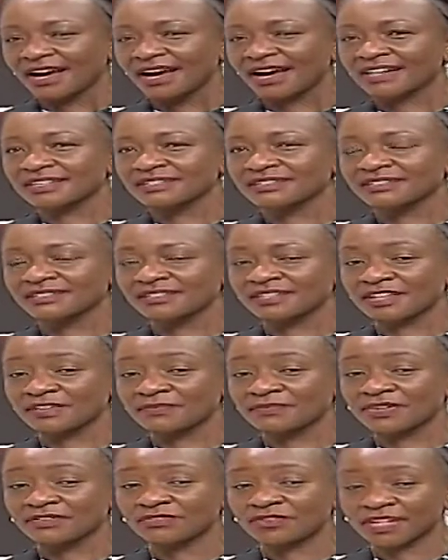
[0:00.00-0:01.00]
And
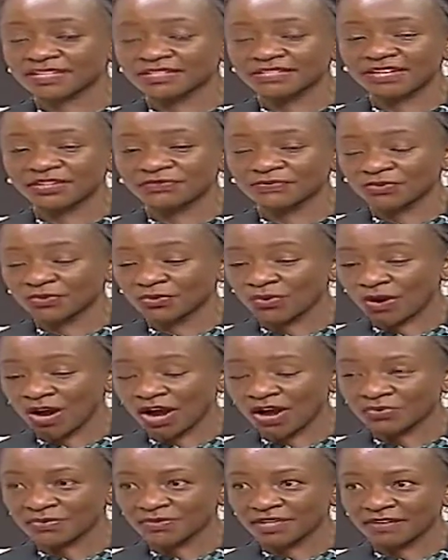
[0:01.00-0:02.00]
even right now, if you go
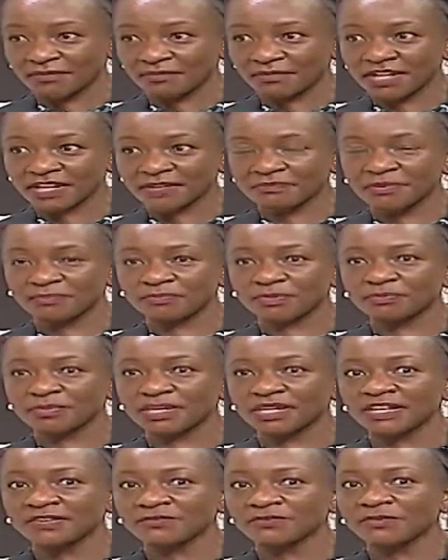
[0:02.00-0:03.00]
out there, many people
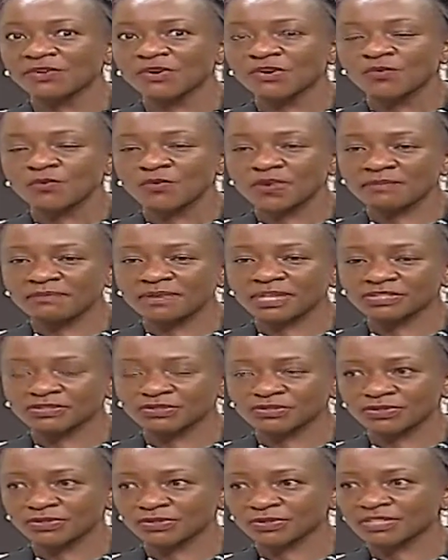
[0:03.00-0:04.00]
believe women
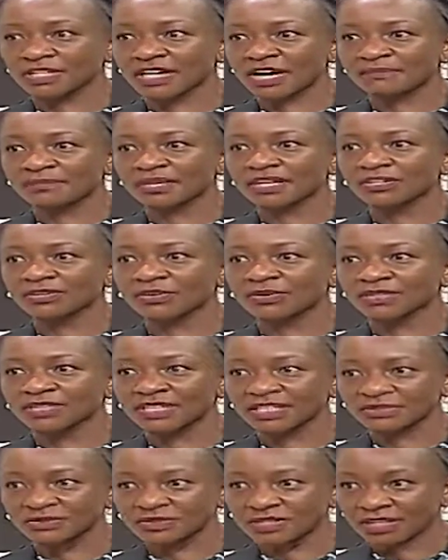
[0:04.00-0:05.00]
should not come in
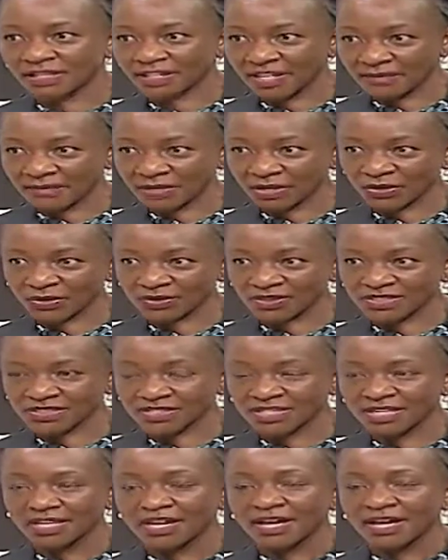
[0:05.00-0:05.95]
contact with the chemicals.